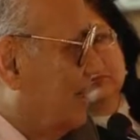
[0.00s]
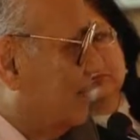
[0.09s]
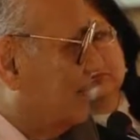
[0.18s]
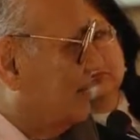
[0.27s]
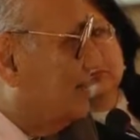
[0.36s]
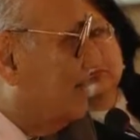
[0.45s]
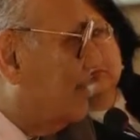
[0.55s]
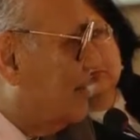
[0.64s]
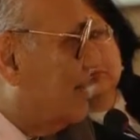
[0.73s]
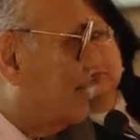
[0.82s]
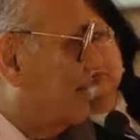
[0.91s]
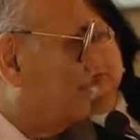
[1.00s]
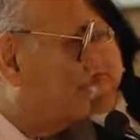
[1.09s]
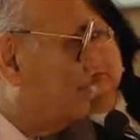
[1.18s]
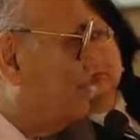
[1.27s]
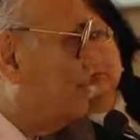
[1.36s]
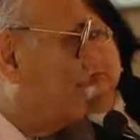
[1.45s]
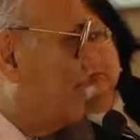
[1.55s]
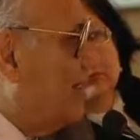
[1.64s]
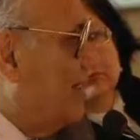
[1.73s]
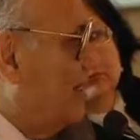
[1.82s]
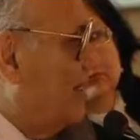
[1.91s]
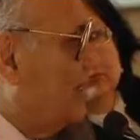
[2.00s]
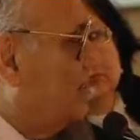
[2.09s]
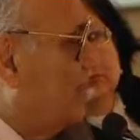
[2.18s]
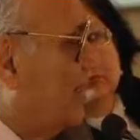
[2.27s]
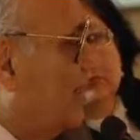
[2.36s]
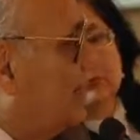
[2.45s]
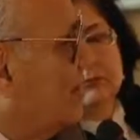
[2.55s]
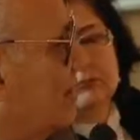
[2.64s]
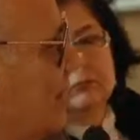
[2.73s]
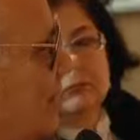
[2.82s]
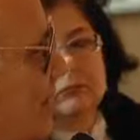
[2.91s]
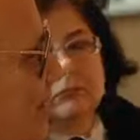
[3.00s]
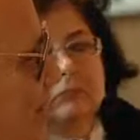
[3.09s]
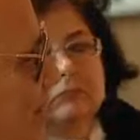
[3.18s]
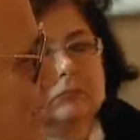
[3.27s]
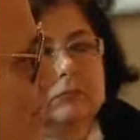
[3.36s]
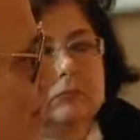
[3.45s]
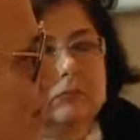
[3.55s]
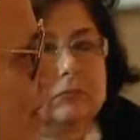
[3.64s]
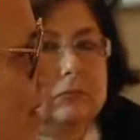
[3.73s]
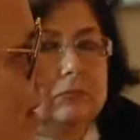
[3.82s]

now in our Arab Spring, we are